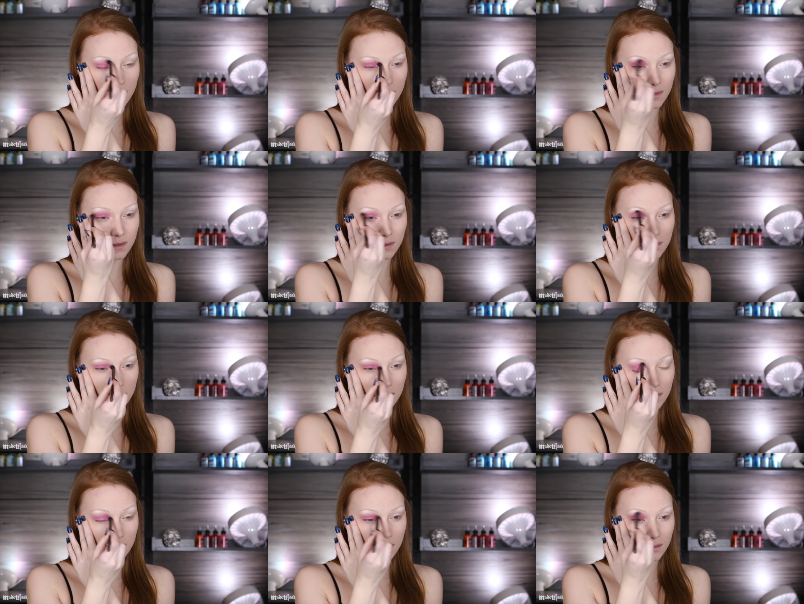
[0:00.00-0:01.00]

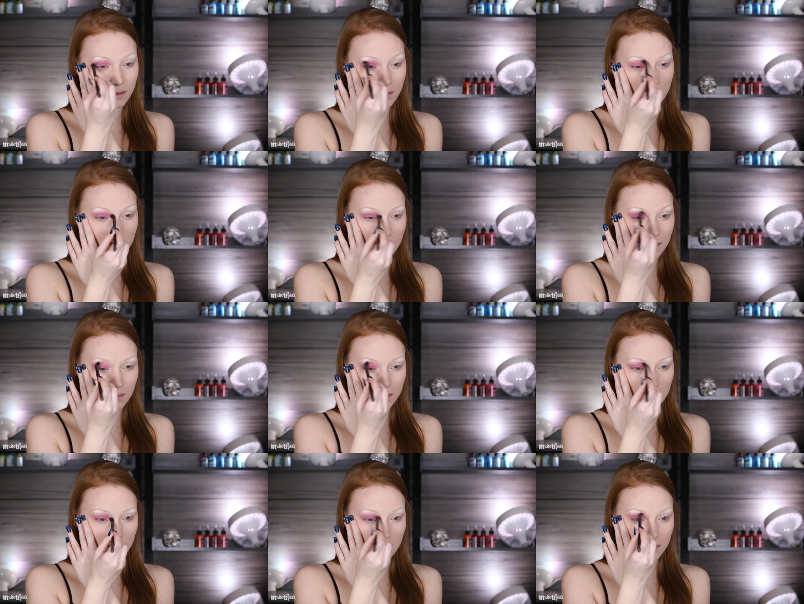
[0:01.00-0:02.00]

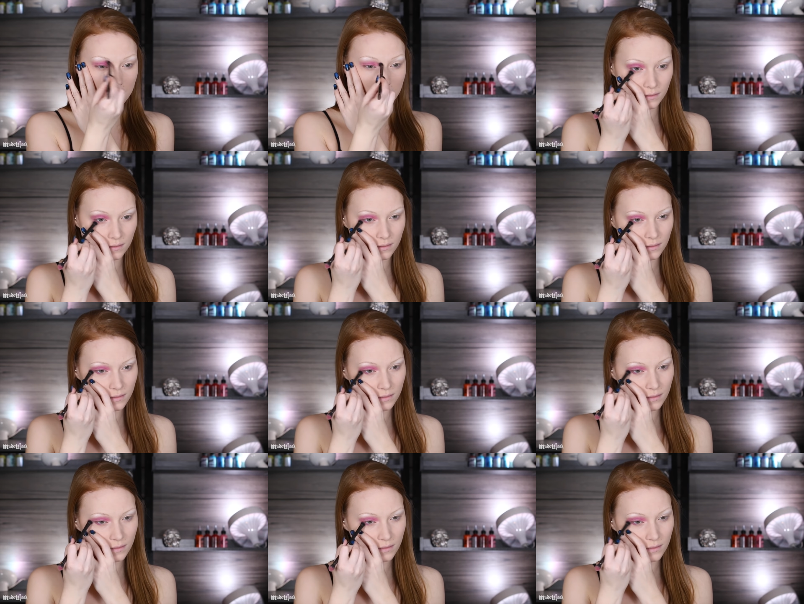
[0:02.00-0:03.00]

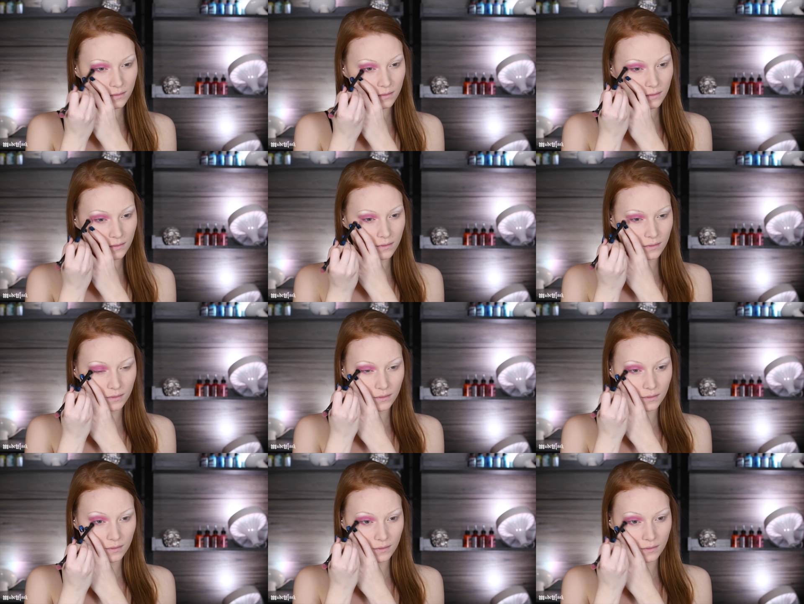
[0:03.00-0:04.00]

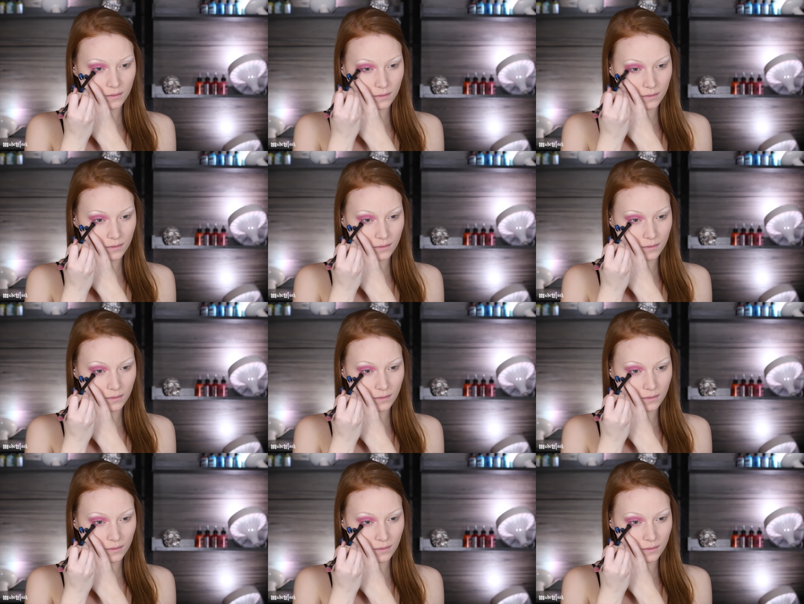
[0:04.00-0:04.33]
No one is speaking in this clip.